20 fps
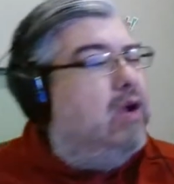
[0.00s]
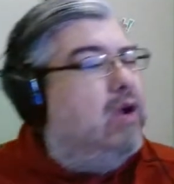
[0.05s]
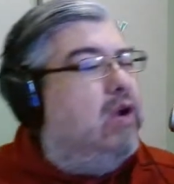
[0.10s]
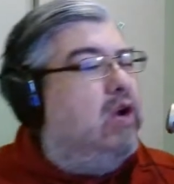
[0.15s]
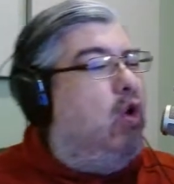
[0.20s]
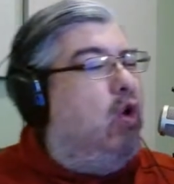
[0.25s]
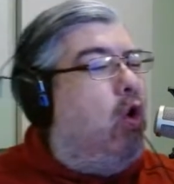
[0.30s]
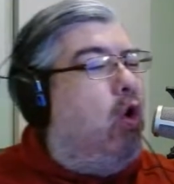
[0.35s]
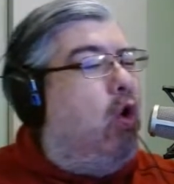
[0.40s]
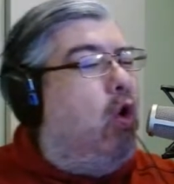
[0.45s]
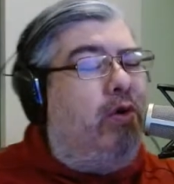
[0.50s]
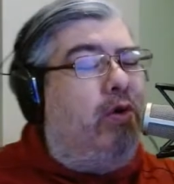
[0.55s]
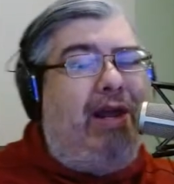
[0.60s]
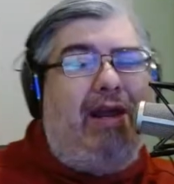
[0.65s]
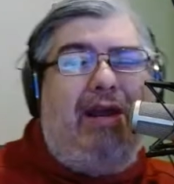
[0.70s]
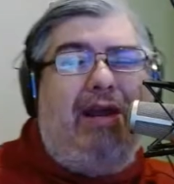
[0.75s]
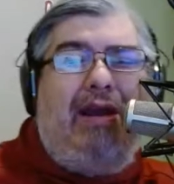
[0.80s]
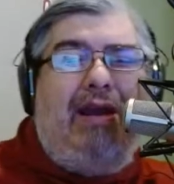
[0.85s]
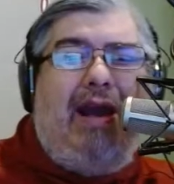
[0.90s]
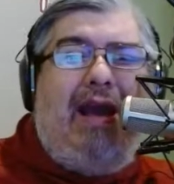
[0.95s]

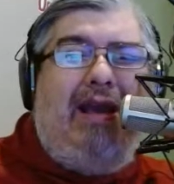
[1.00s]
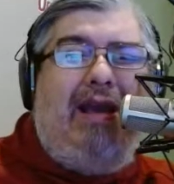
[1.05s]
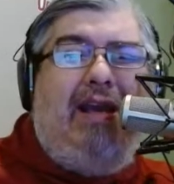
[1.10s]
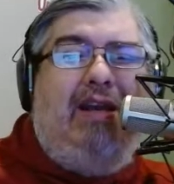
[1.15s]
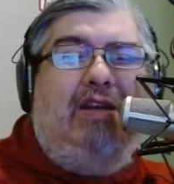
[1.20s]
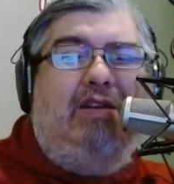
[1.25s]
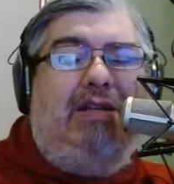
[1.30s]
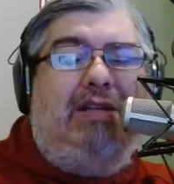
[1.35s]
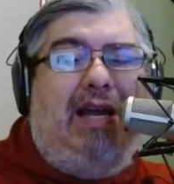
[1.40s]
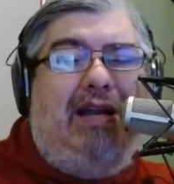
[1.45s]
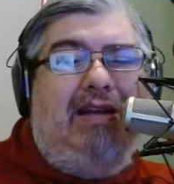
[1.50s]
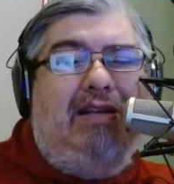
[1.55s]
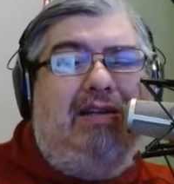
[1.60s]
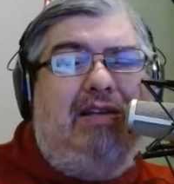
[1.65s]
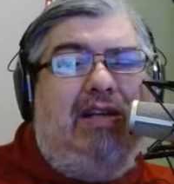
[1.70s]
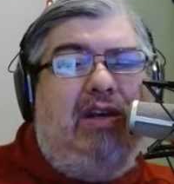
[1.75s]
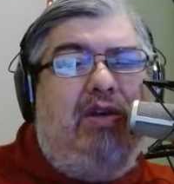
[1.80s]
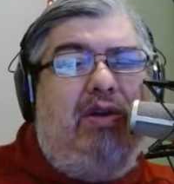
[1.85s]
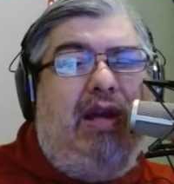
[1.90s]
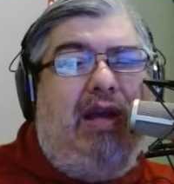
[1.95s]
Nori? I guess that is
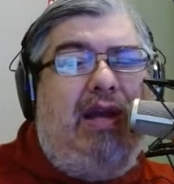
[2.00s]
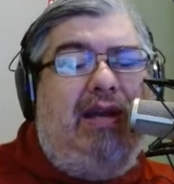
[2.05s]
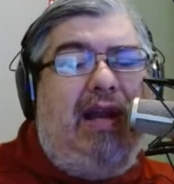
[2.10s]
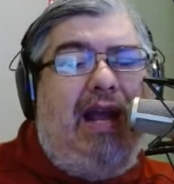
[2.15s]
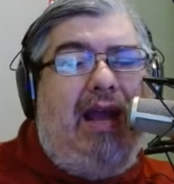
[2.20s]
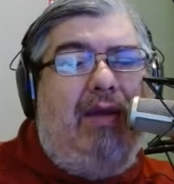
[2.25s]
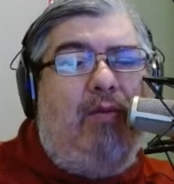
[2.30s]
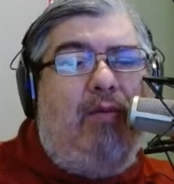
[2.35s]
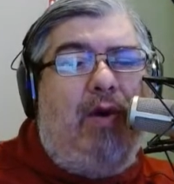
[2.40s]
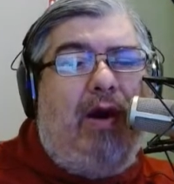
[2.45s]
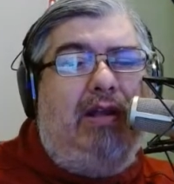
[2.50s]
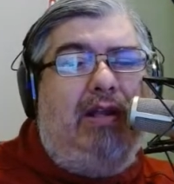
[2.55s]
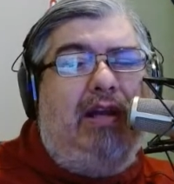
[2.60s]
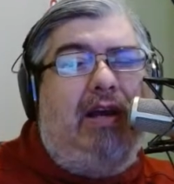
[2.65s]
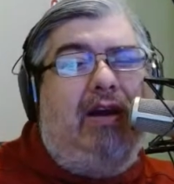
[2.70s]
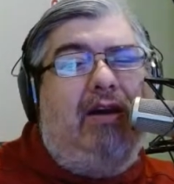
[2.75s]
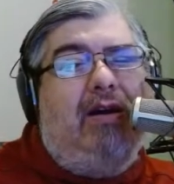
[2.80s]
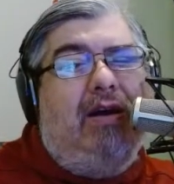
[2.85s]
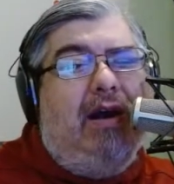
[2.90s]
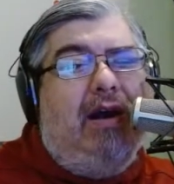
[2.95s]
a unique name right there.